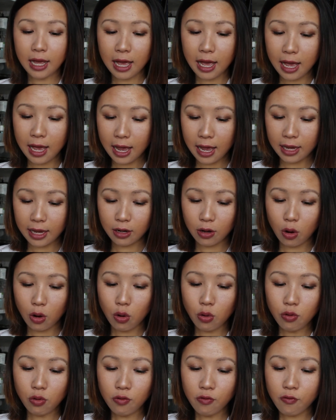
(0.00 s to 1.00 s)
and
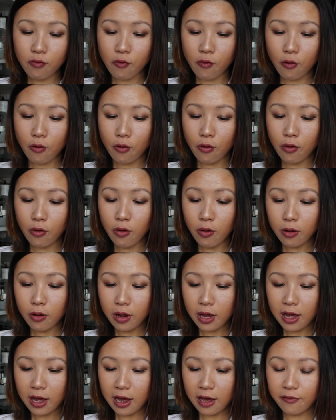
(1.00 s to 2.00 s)
overall
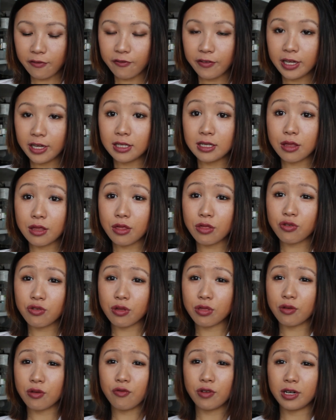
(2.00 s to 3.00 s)
I think this is
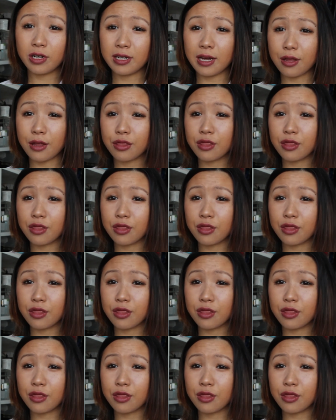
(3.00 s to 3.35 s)
just a really nice